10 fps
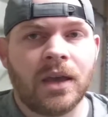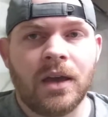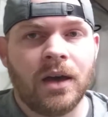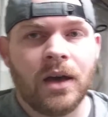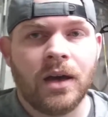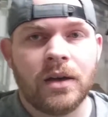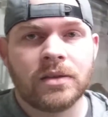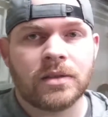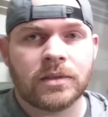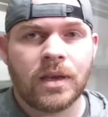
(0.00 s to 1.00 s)

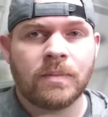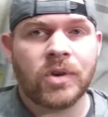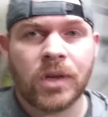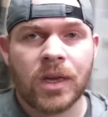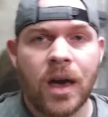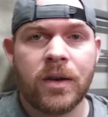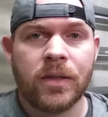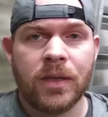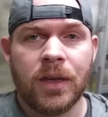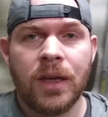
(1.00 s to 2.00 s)
the same cookie cutter
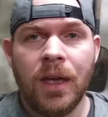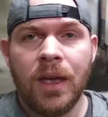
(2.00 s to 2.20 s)
thing.